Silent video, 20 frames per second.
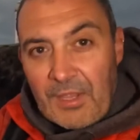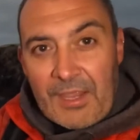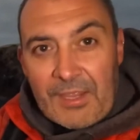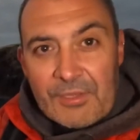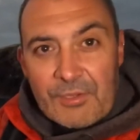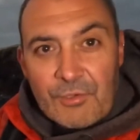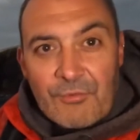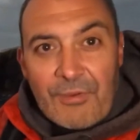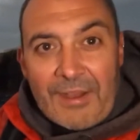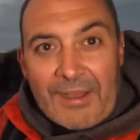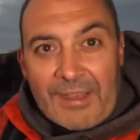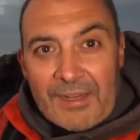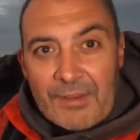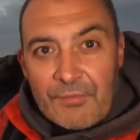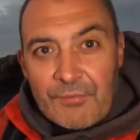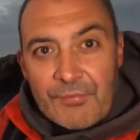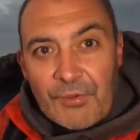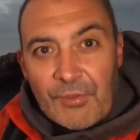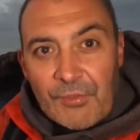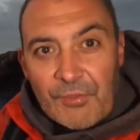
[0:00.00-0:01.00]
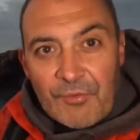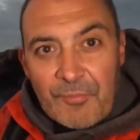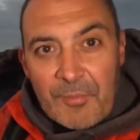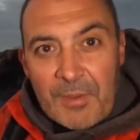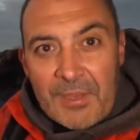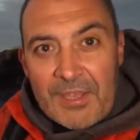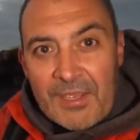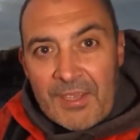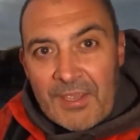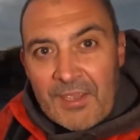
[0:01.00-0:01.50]
directly in front of me
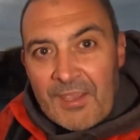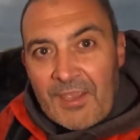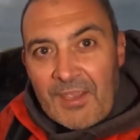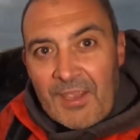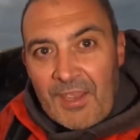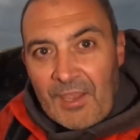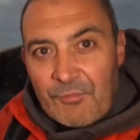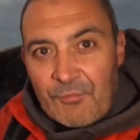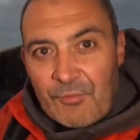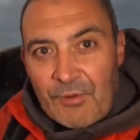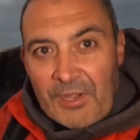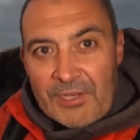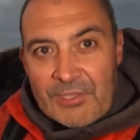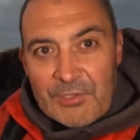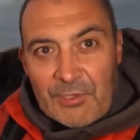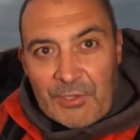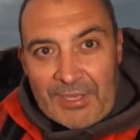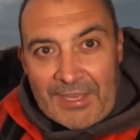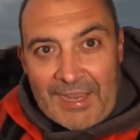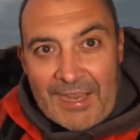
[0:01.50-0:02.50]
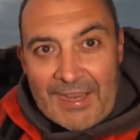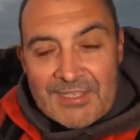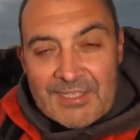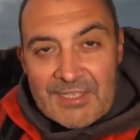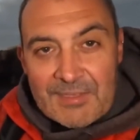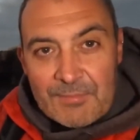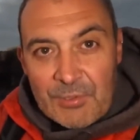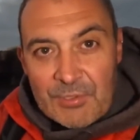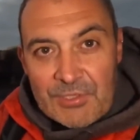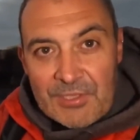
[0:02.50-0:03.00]
and really sort of catching
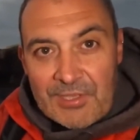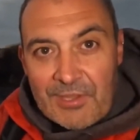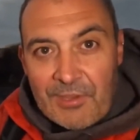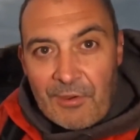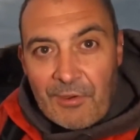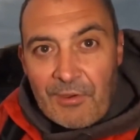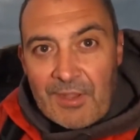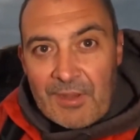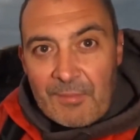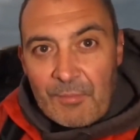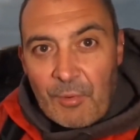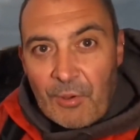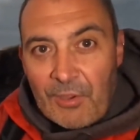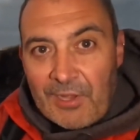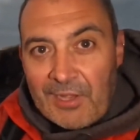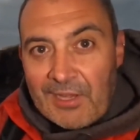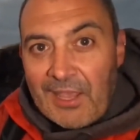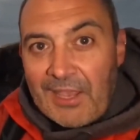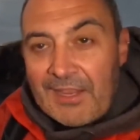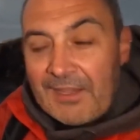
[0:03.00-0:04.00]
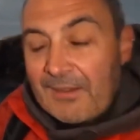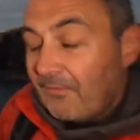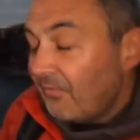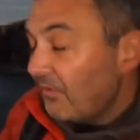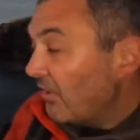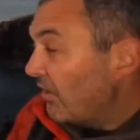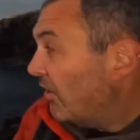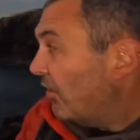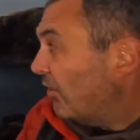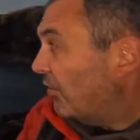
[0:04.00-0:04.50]
most of that early morning light.
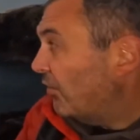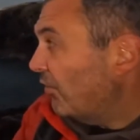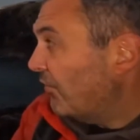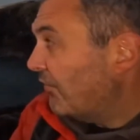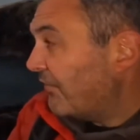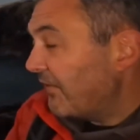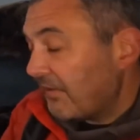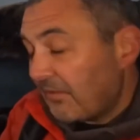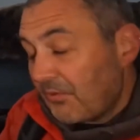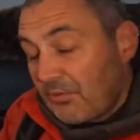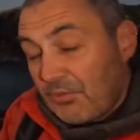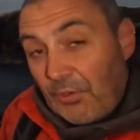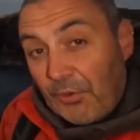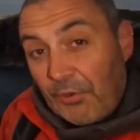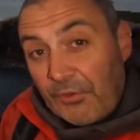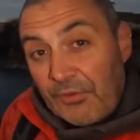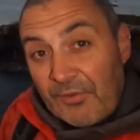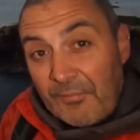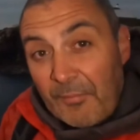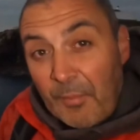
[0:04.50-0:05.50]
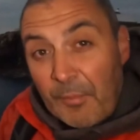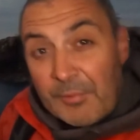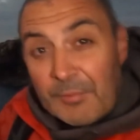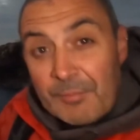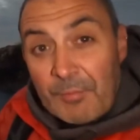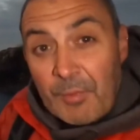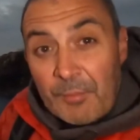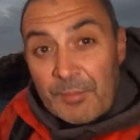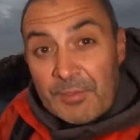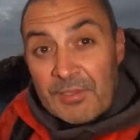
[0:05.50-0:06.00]
No filters on at the
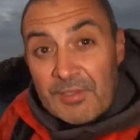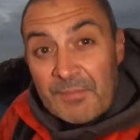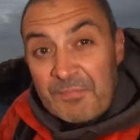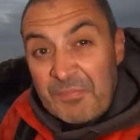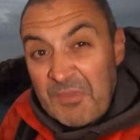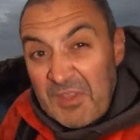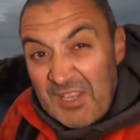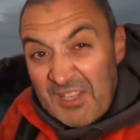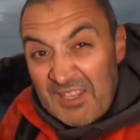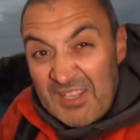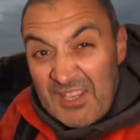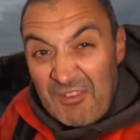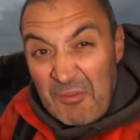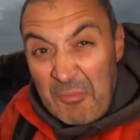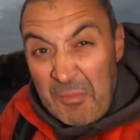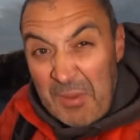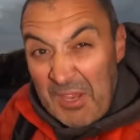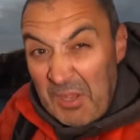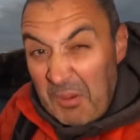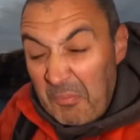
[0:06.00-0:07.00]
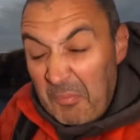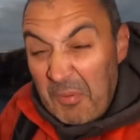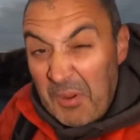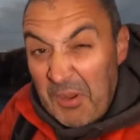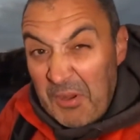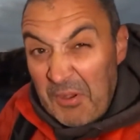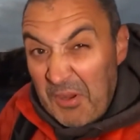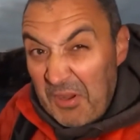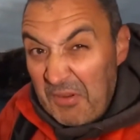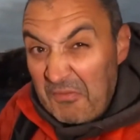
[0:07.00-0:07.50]
moment, giving me at
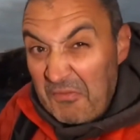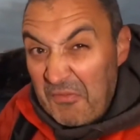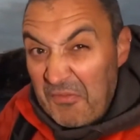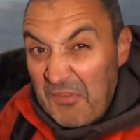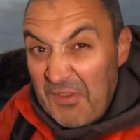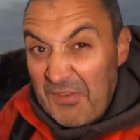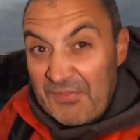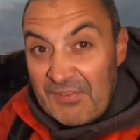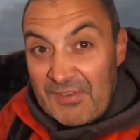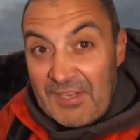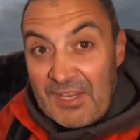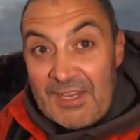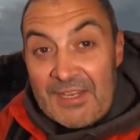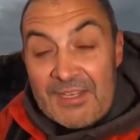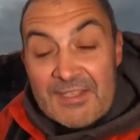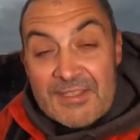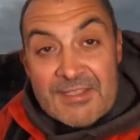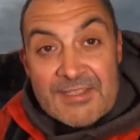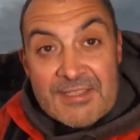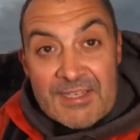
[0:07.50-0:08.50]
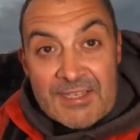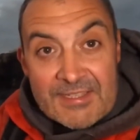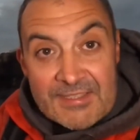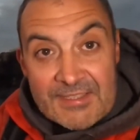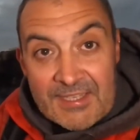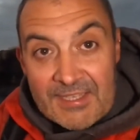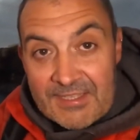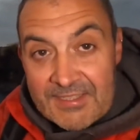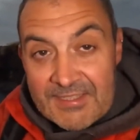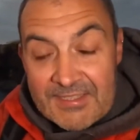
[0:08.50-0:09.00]
about a
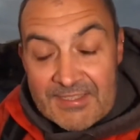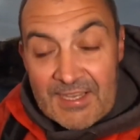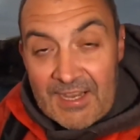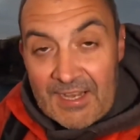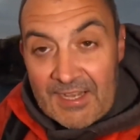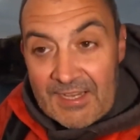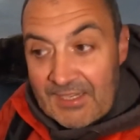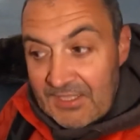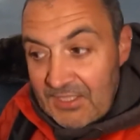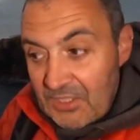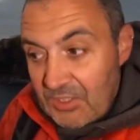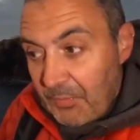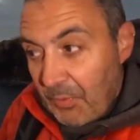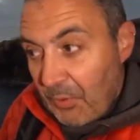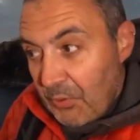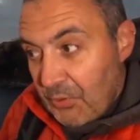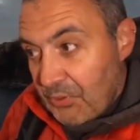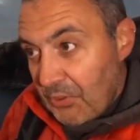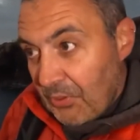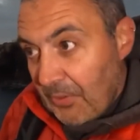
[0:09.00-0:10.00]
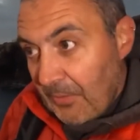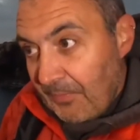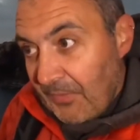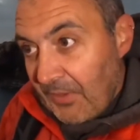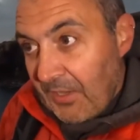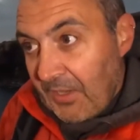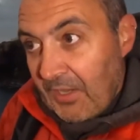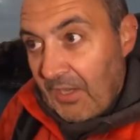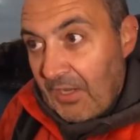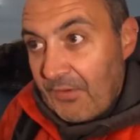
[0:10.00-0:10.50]
15-16 second exposure.
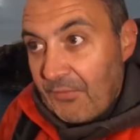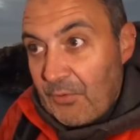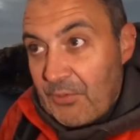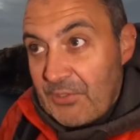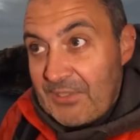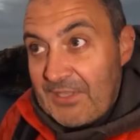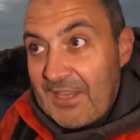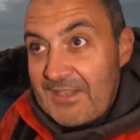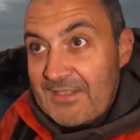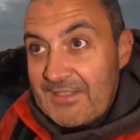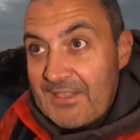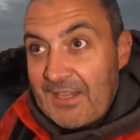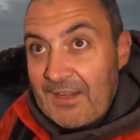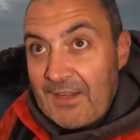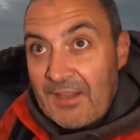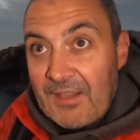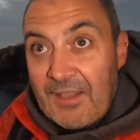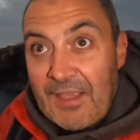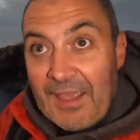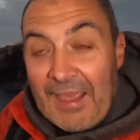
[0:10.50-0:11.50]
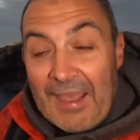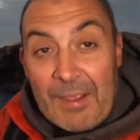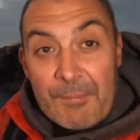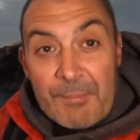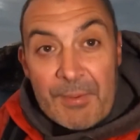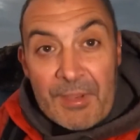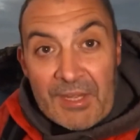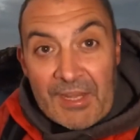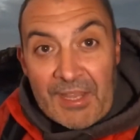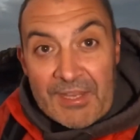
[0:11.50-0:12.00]
And of course, as that
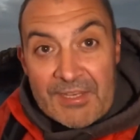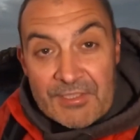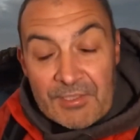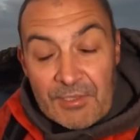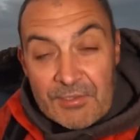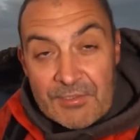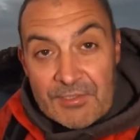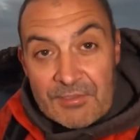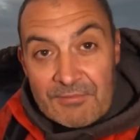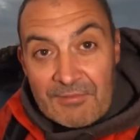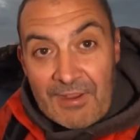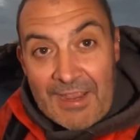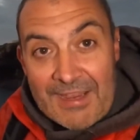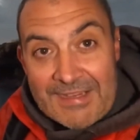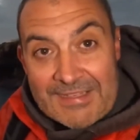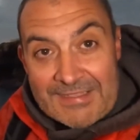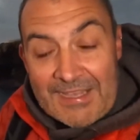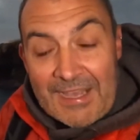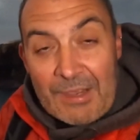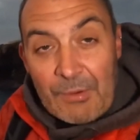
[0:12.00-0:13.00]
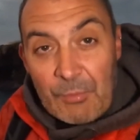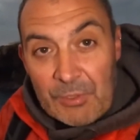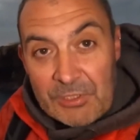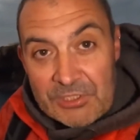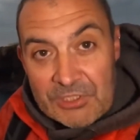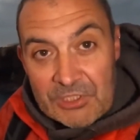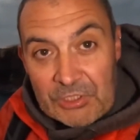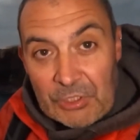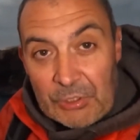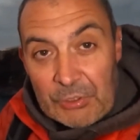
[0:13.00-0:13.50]
ambient light starts to rise, that will
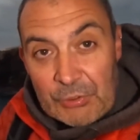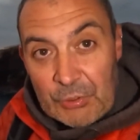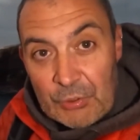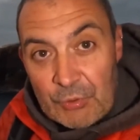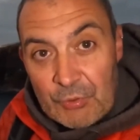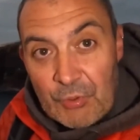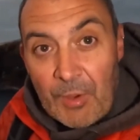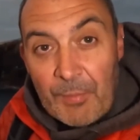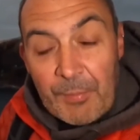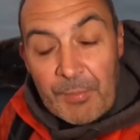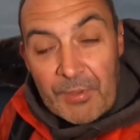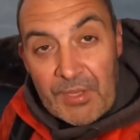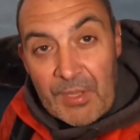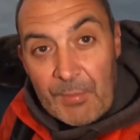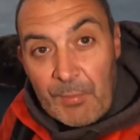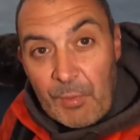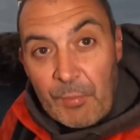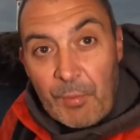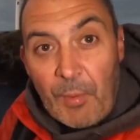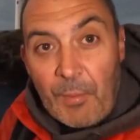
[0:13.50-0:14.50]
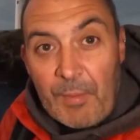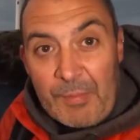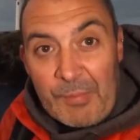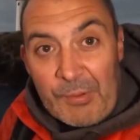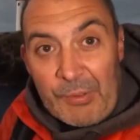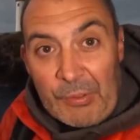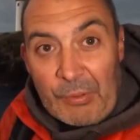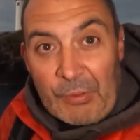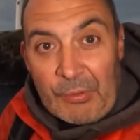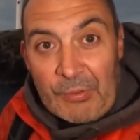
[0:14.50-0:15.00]
start to drop, and then we'll probably put
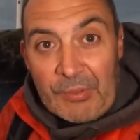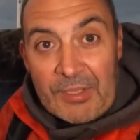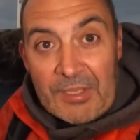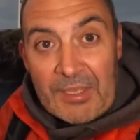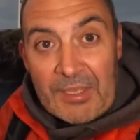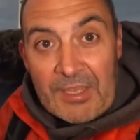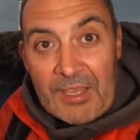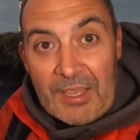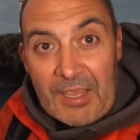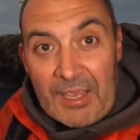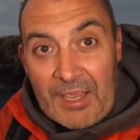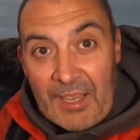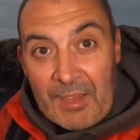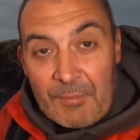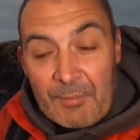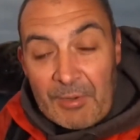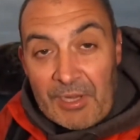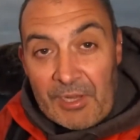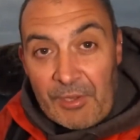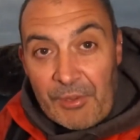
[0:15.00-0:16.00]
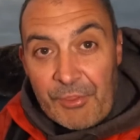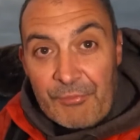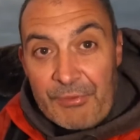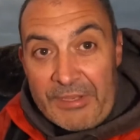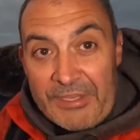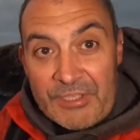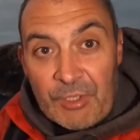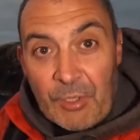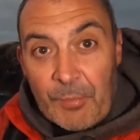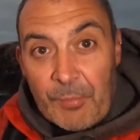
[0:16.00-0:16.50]
on a little
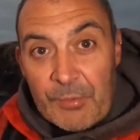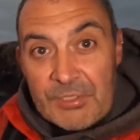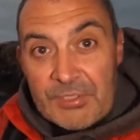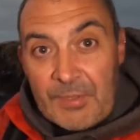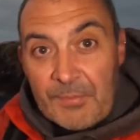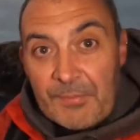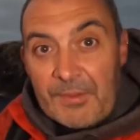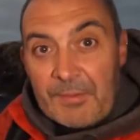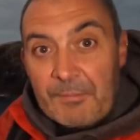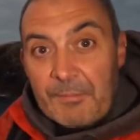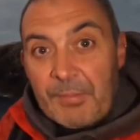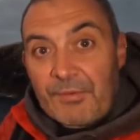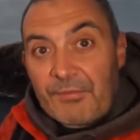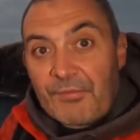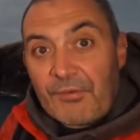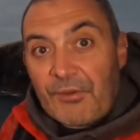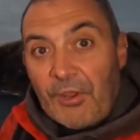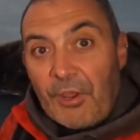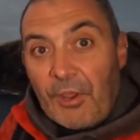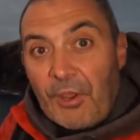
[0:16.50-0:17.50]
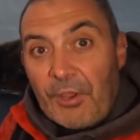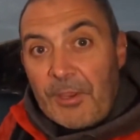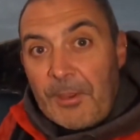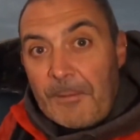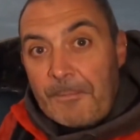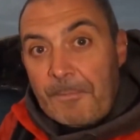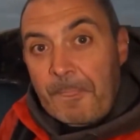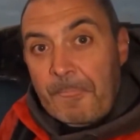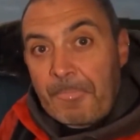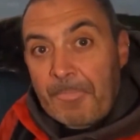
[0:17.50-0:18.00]
3-stop or something. But for now,
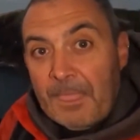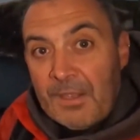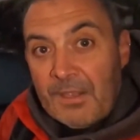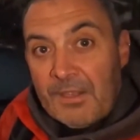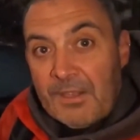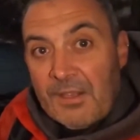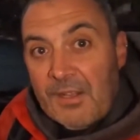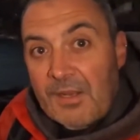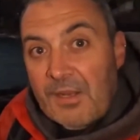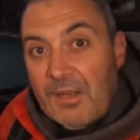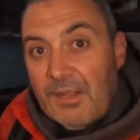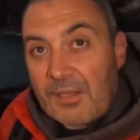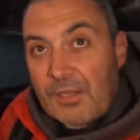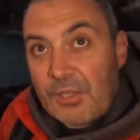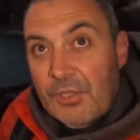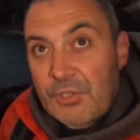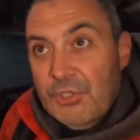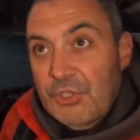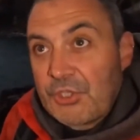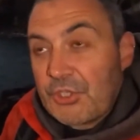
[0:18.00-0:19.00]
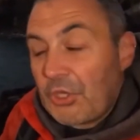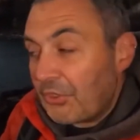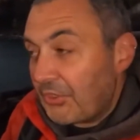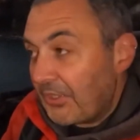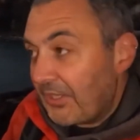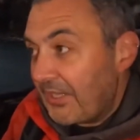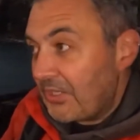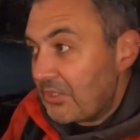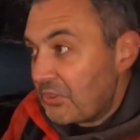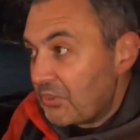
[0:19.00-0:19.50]
little shot to
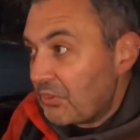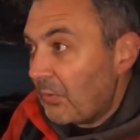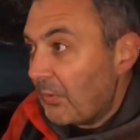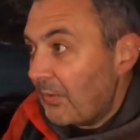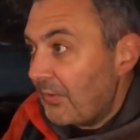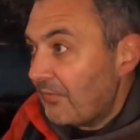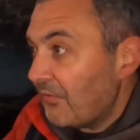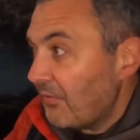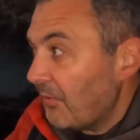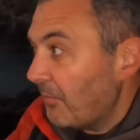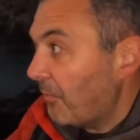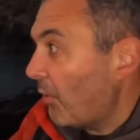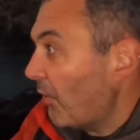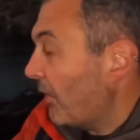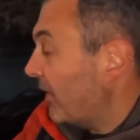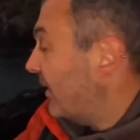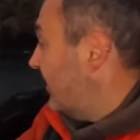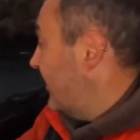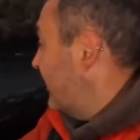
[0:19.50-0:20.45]
get us going for the morning,